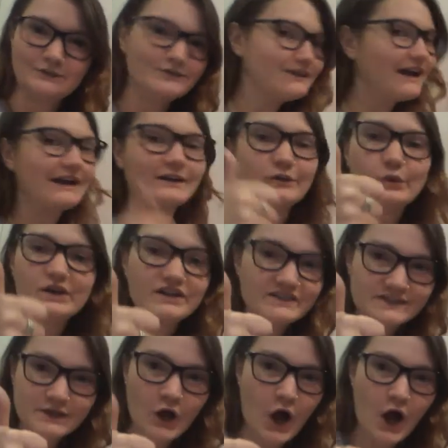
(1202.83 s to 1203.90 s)
We're not going to
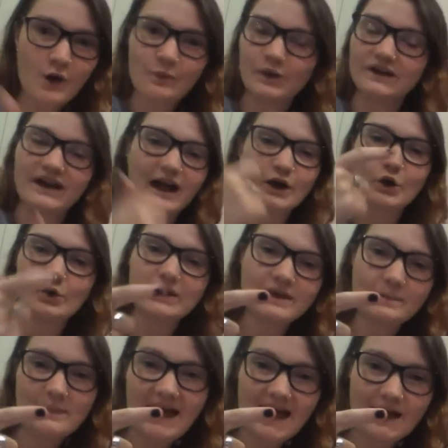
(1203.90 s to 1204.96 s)
saw, we're not going
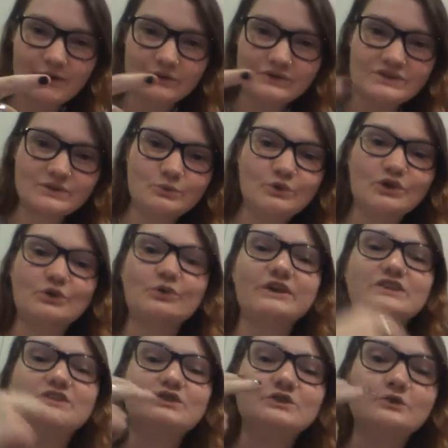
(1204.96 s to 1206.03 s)
to pound, we're
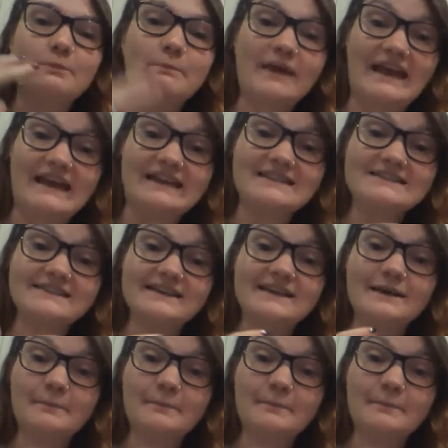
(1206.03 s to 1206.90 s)
going to paint,